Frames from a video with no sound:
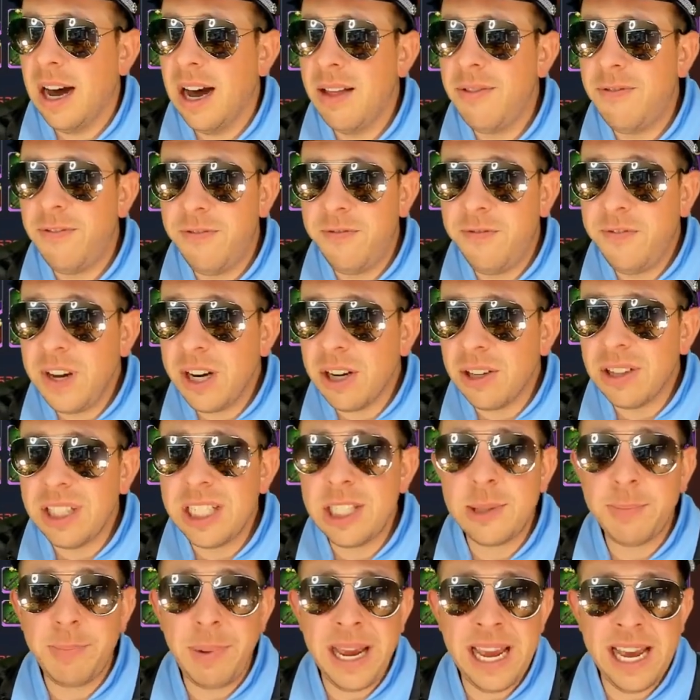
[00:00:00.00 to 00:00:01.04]

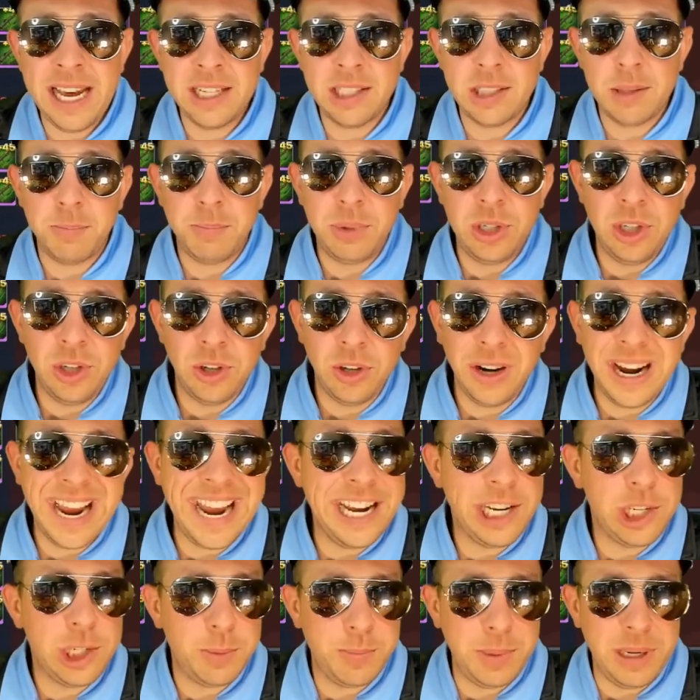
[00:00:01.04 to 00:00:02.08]
Fearless Pants, pure
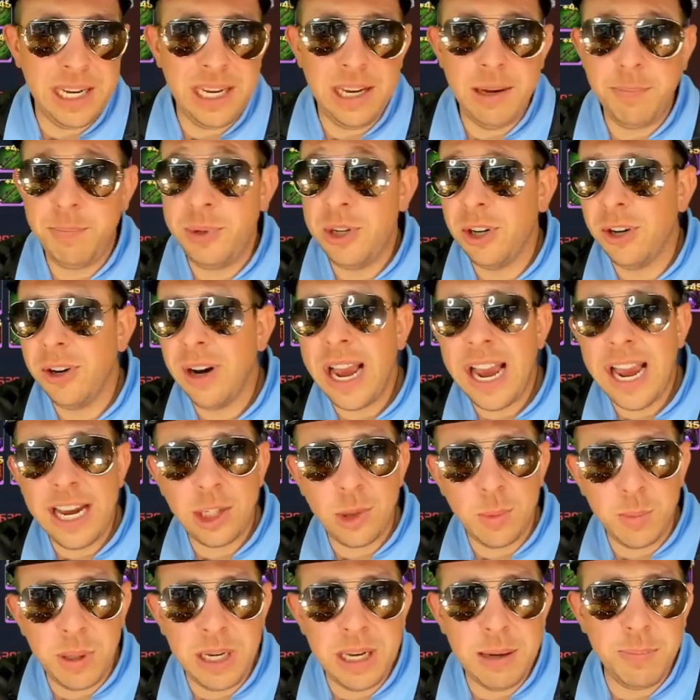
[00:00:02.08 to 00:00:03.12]
HP,
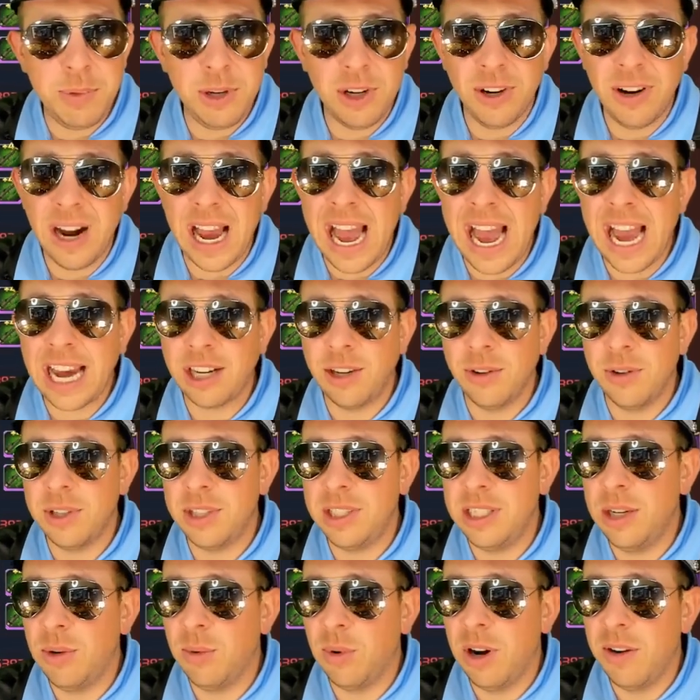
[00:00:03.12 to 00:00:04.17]
pure
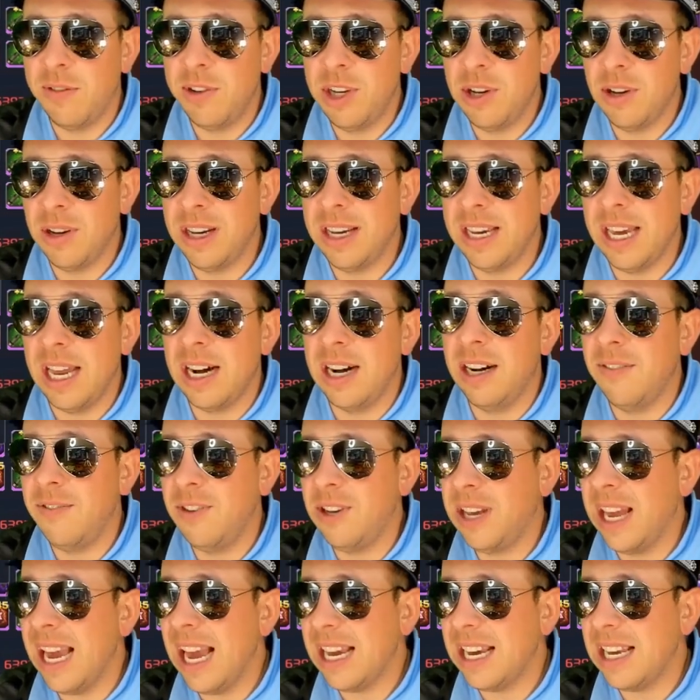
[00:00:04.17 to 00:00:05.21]
accuracy wherever you can get it. If you
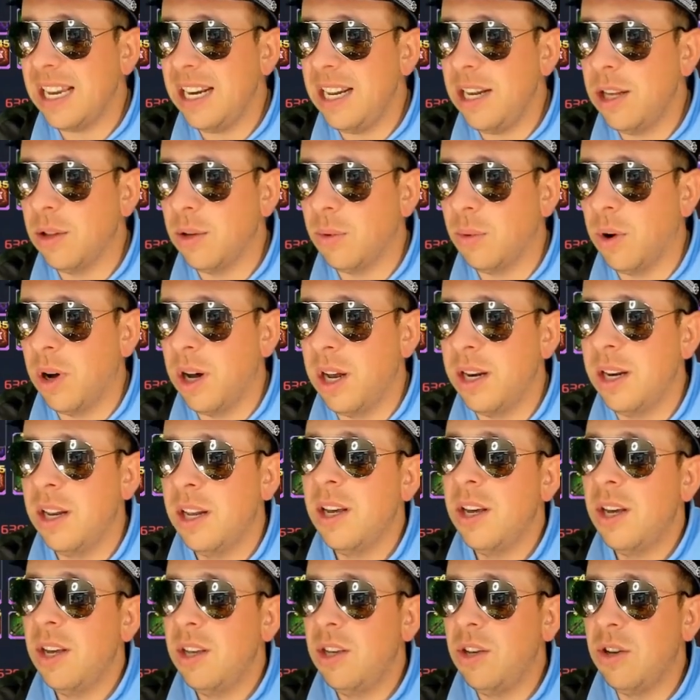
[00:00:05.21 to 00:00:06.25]
can't get either one,
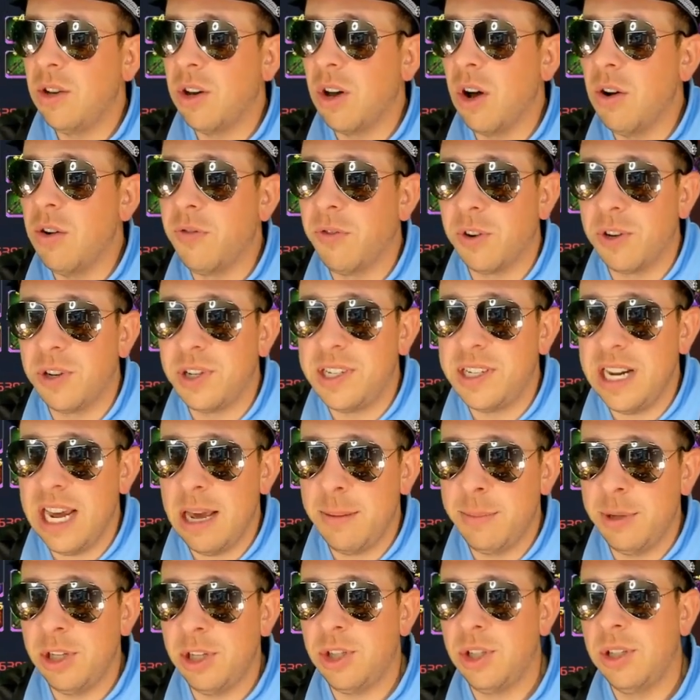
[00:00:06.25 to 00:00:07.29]
you go for
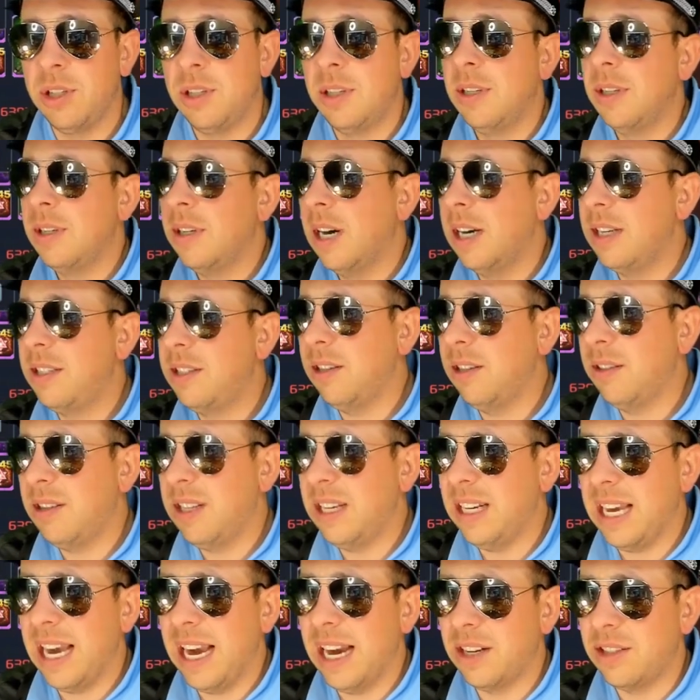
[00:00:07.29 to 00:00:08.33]
damage. I
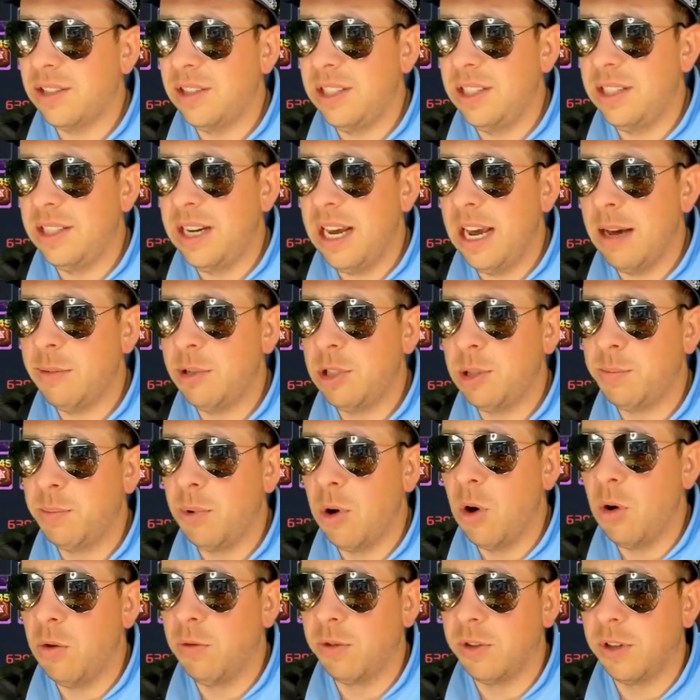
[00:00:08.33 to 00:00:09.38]
think actually damage
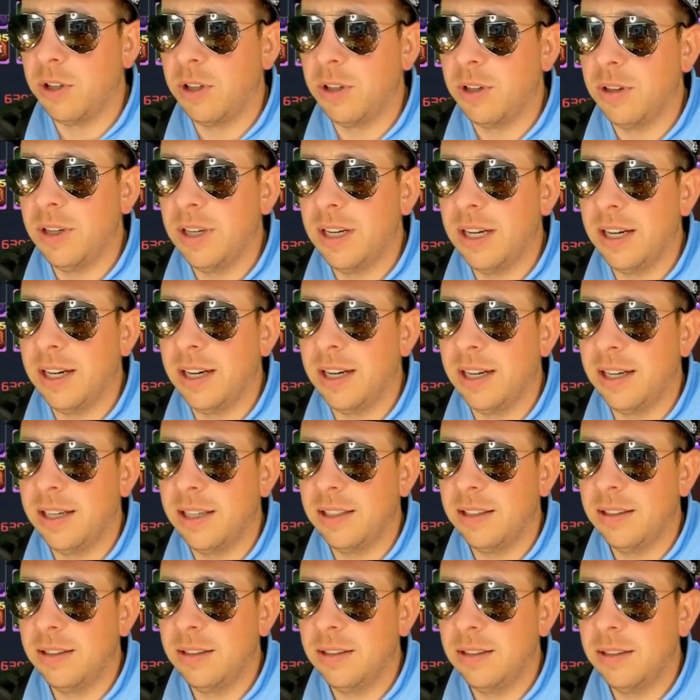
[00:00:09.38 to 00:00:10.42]
over
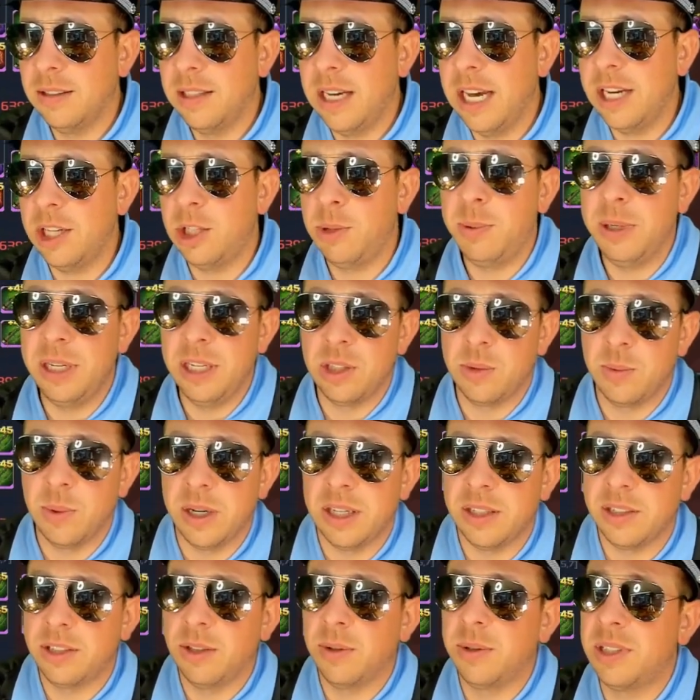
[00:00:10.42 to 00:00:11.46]
HP as
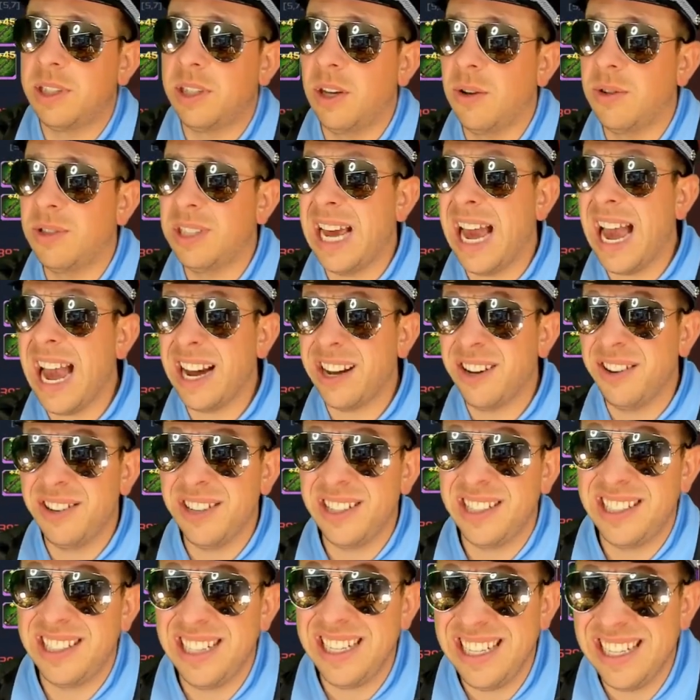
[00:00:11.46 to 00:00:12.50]
well. So it goes
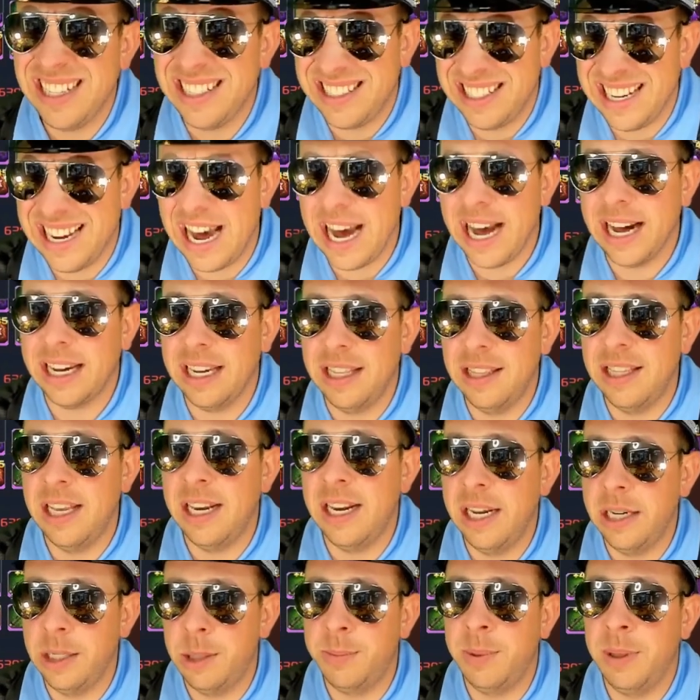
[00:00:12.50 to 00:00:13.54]
accuracy, attack, and then
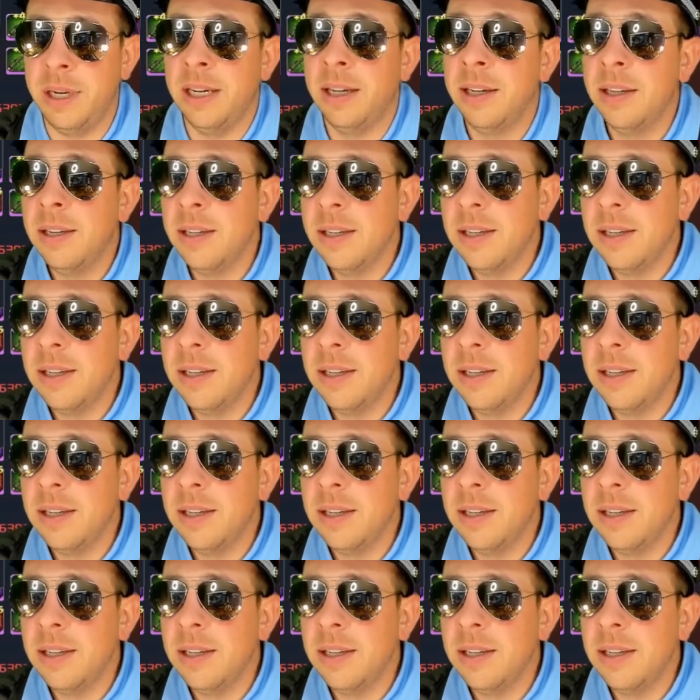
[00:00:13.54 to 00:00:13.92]
HP.